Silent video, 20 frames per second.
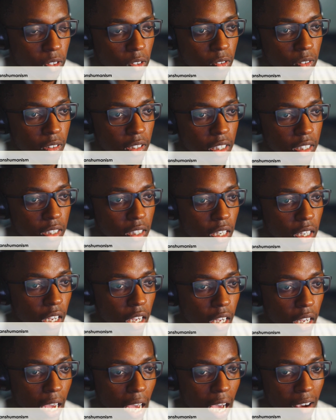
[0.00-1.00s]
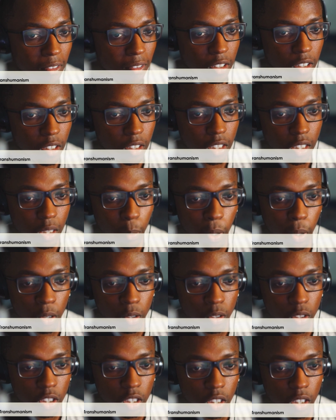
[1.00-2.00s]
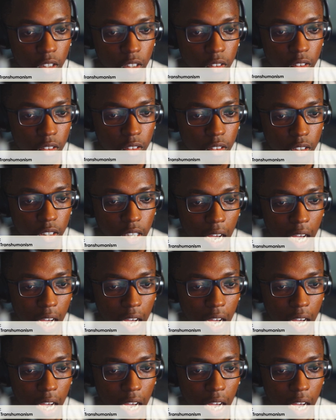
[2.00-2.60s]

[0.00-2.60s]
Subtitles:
after in the post show or afterwards,